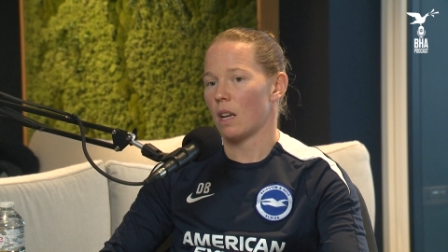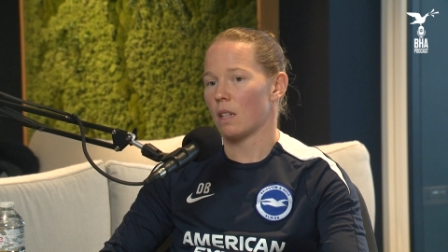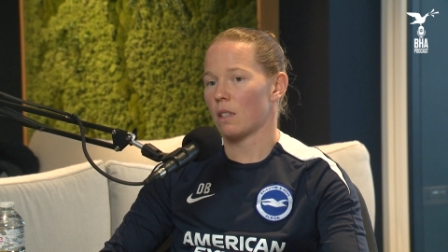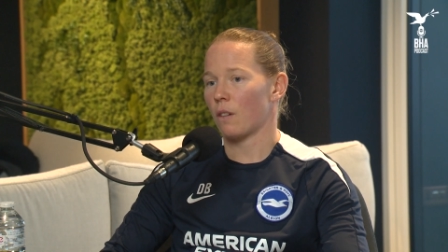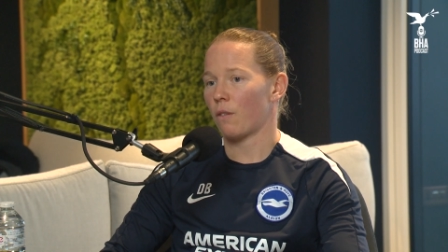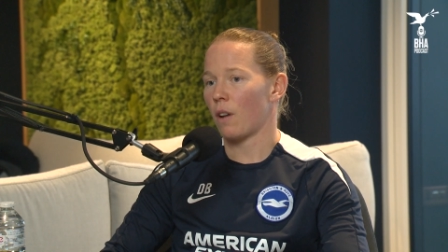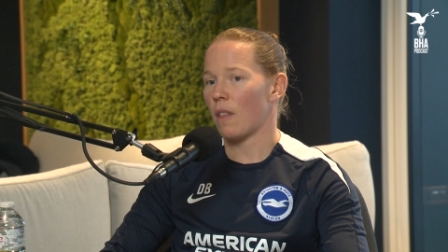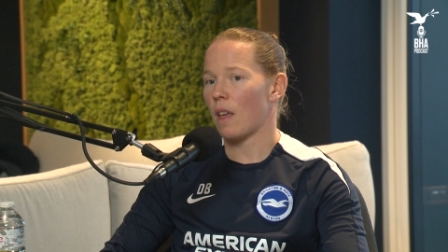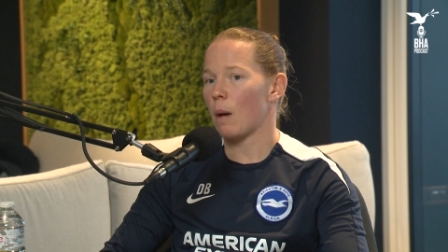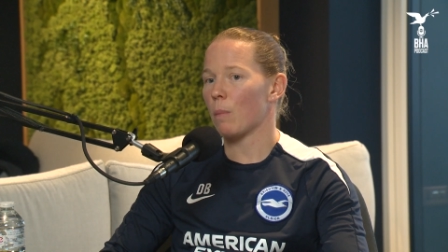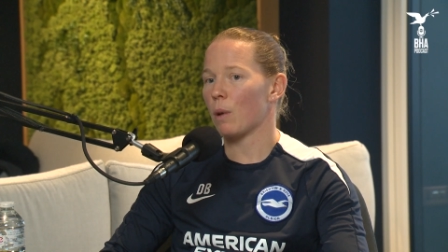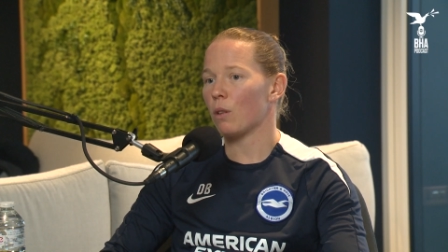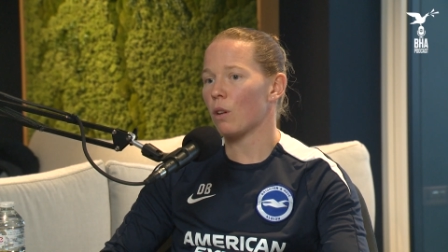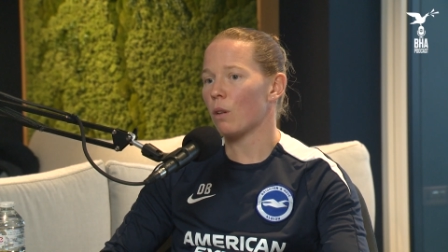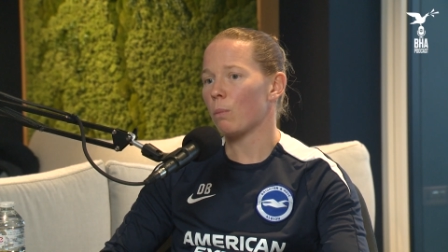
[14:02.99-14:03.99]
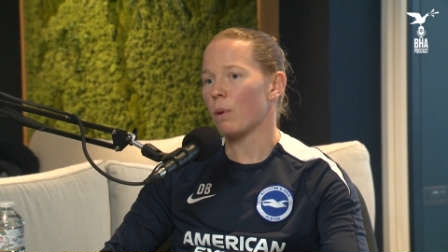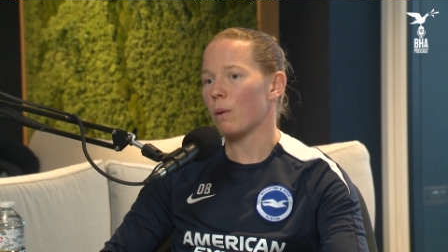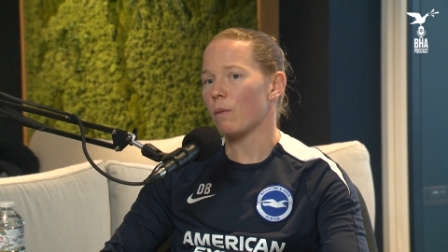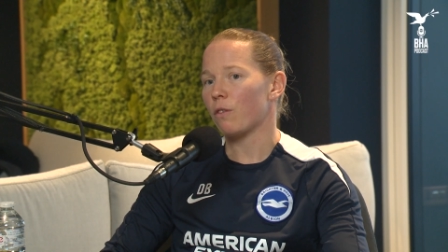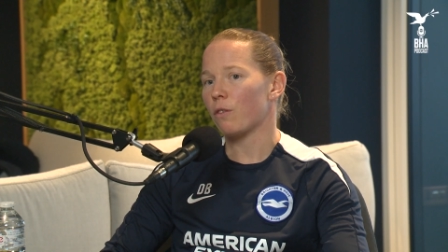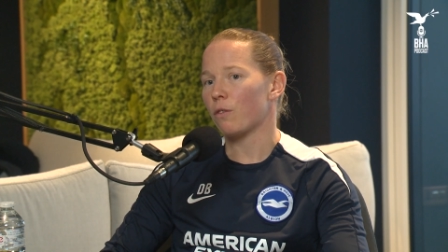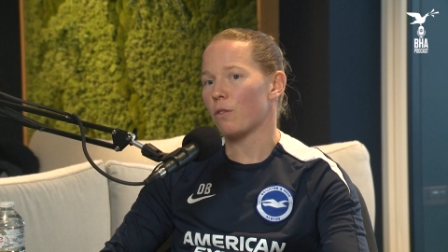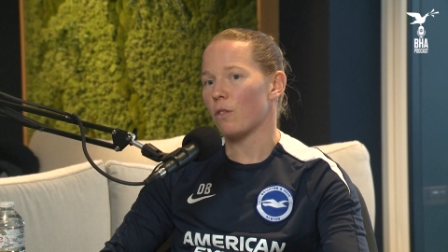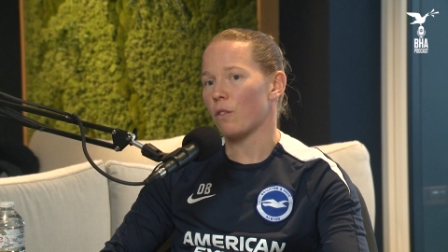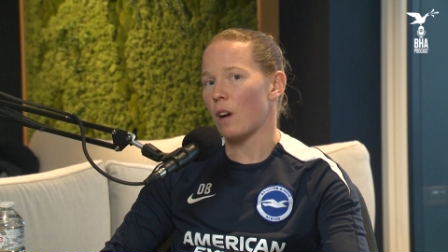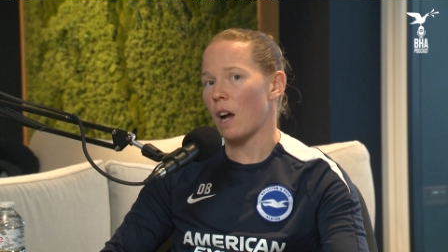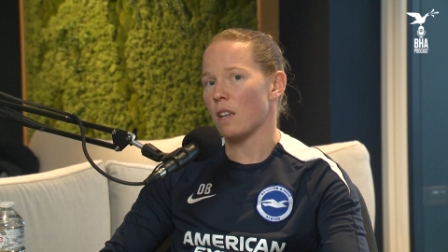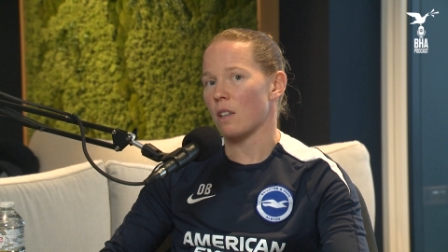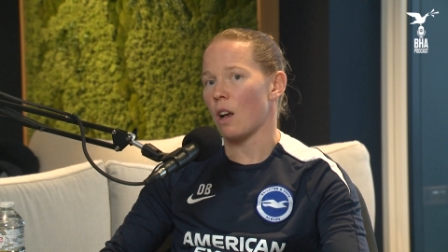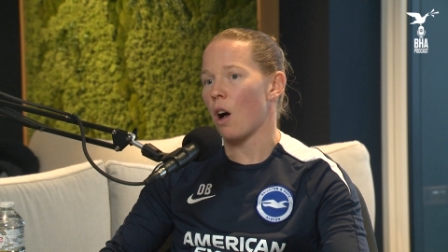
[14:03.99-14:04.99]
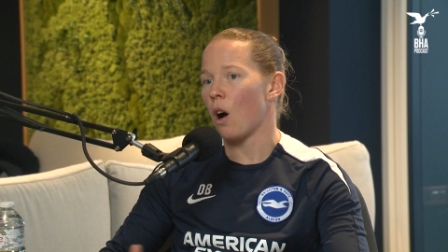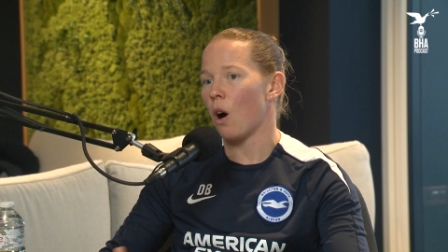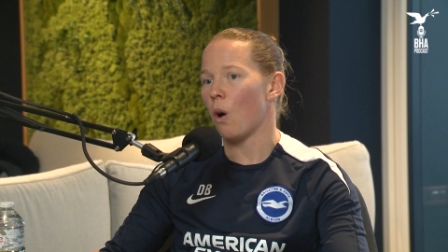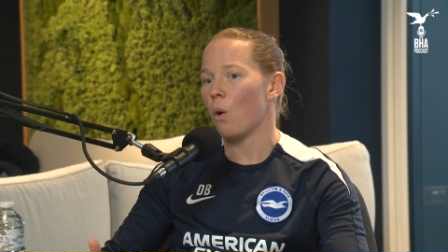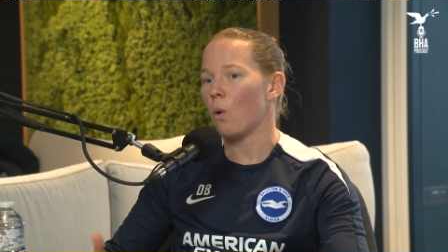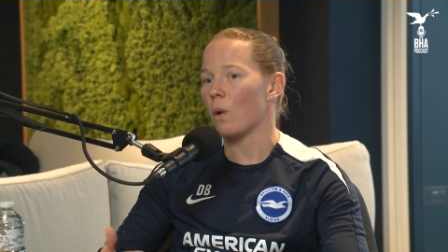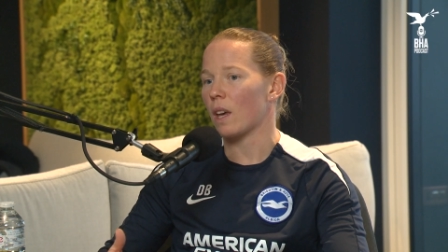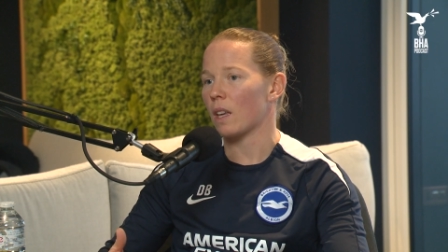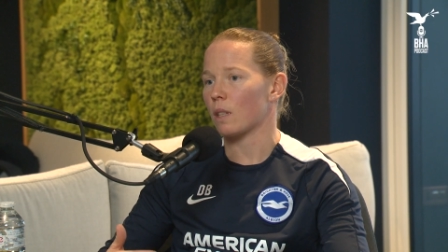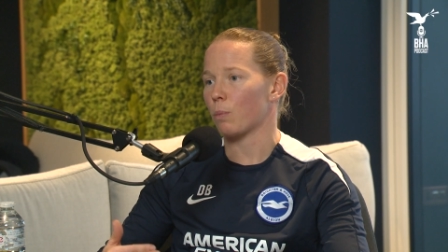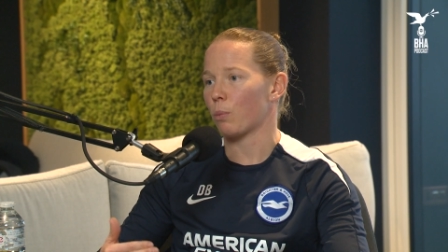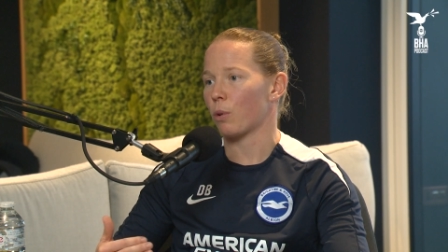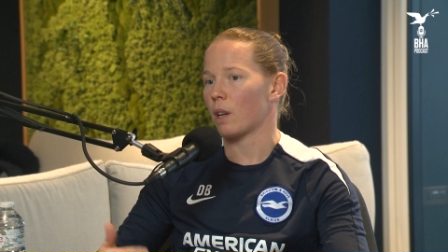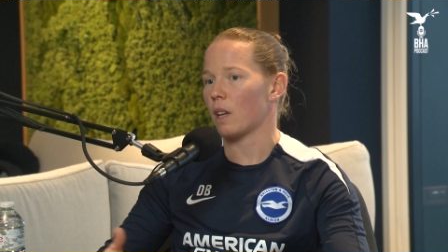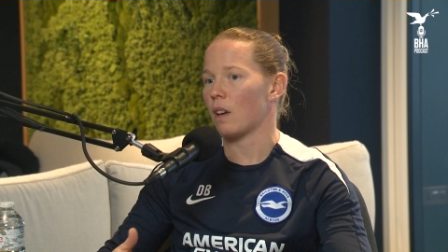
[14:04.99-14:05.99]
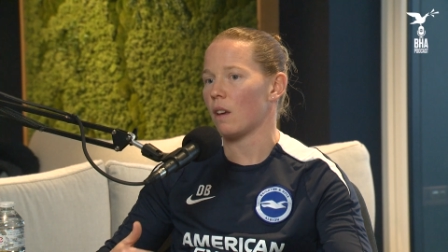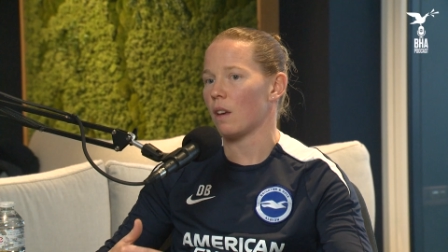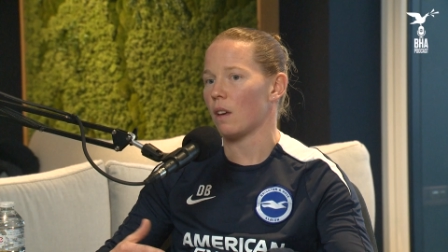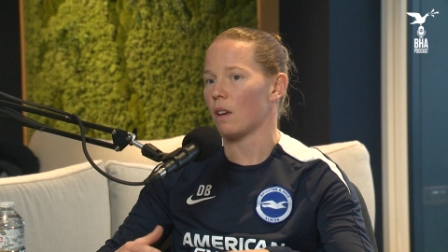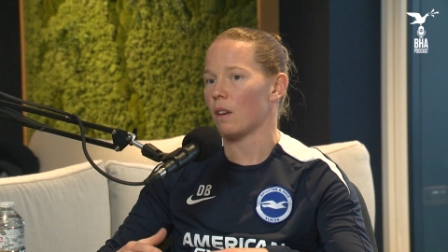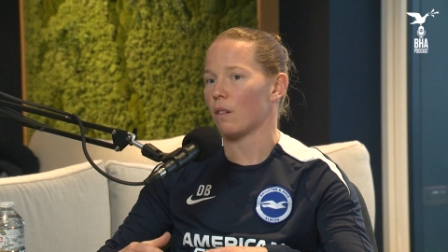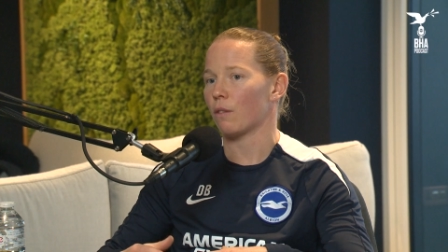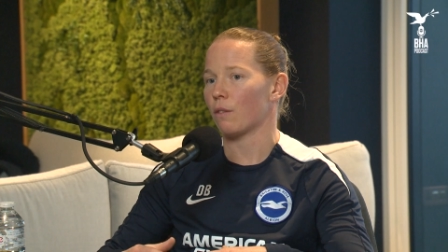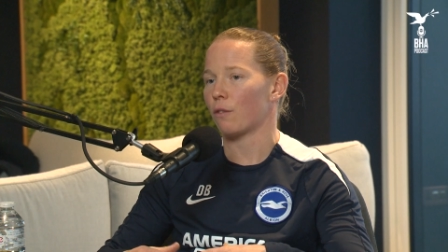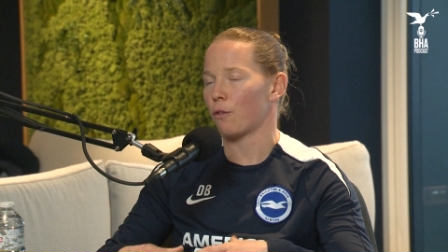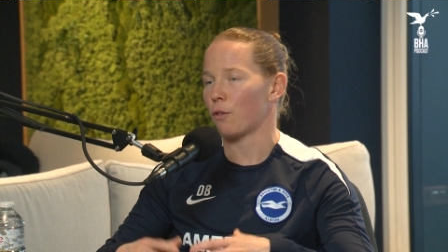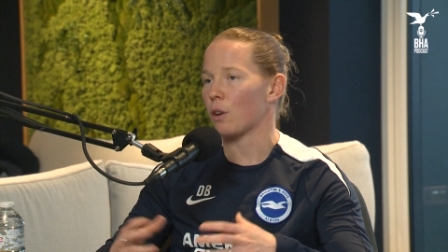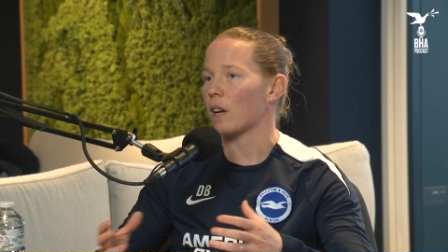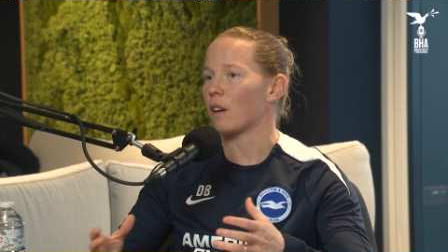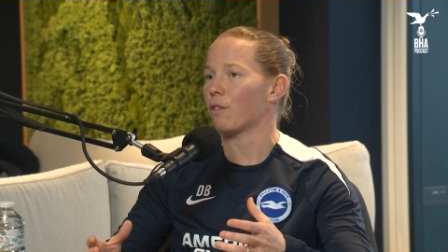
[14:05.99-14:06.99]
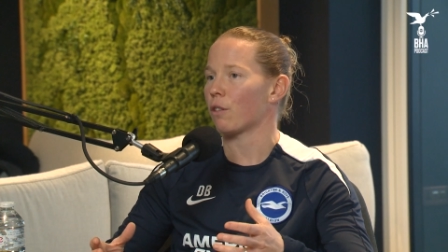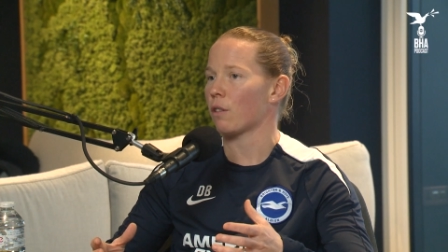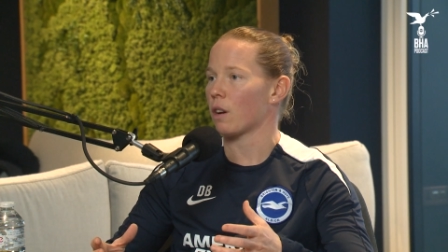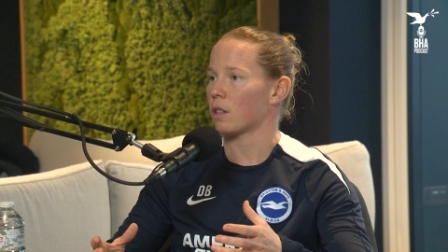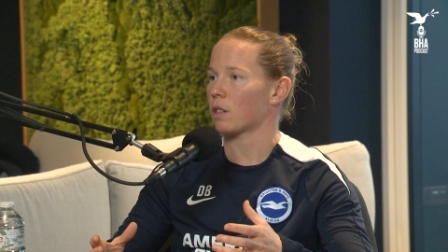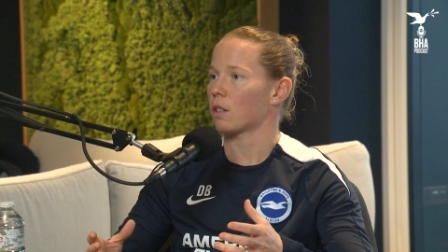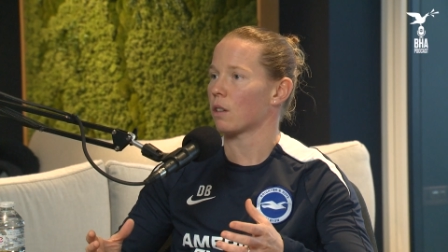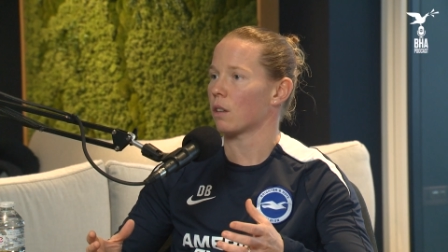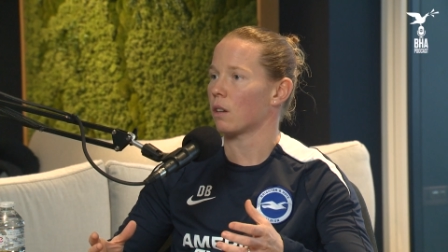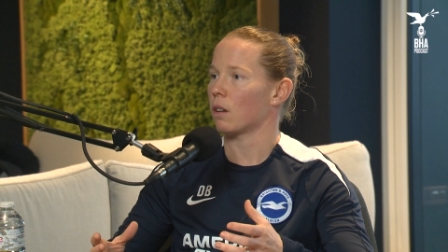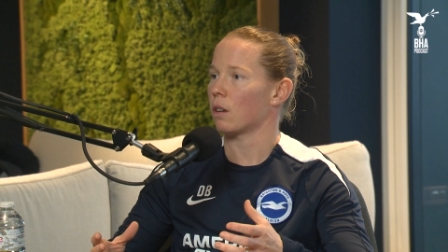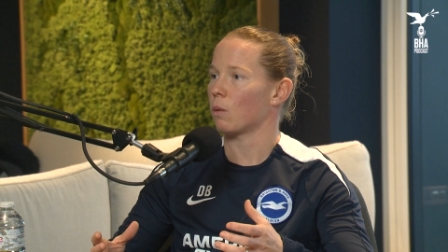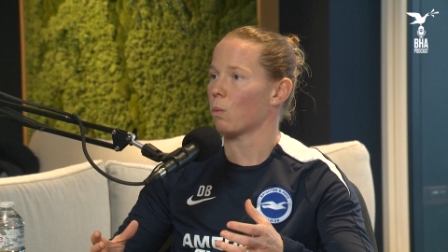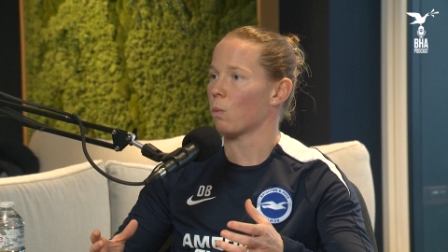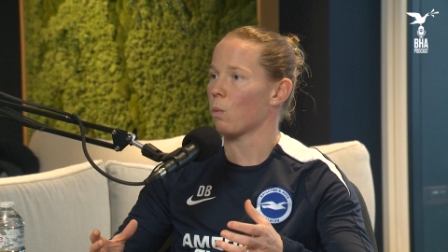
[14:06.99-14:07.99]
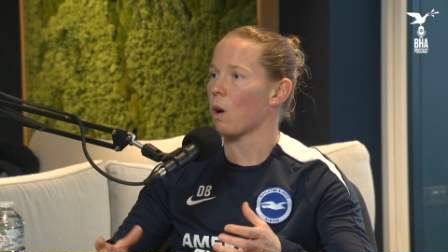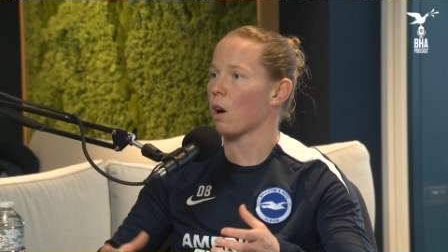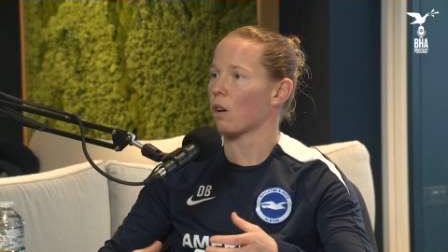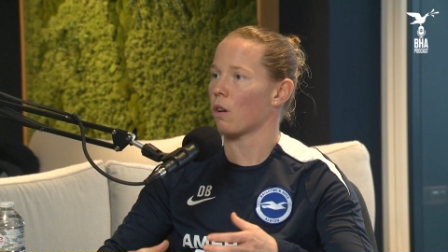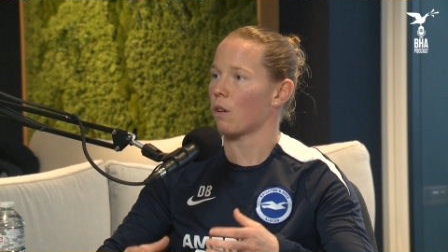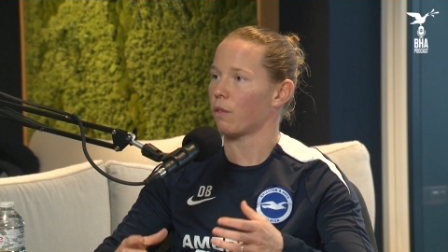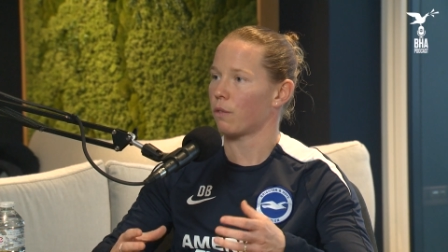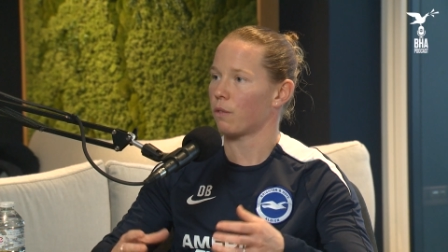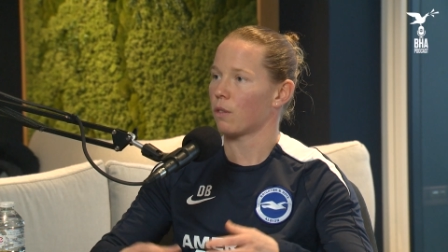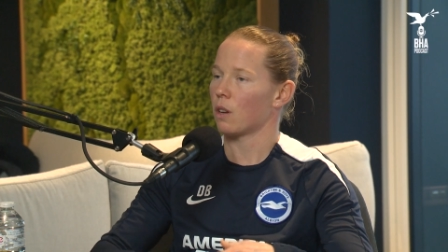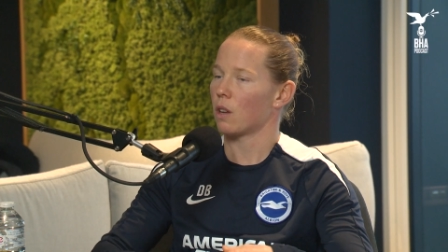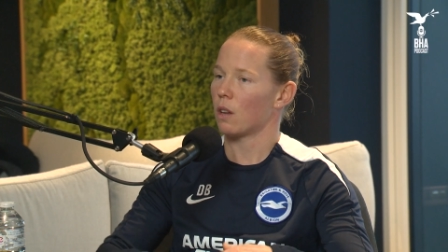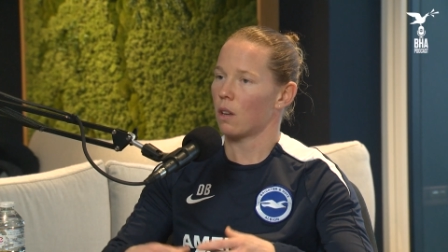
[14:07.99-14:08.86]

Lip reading: stuff like that, but as a whole it's pretty free for us to work off